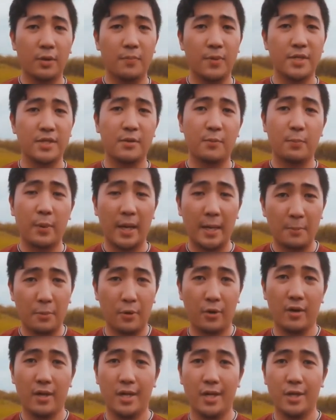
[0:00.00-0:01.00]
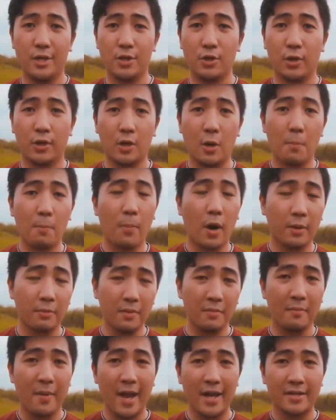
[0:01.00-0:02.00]
a piece of paper in your
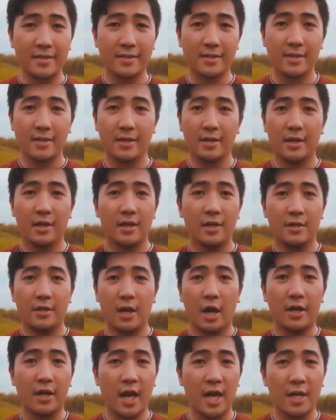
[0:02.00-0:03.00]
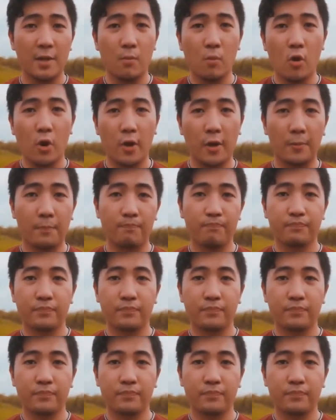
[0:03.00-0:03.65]
compartment bags? Not anymore.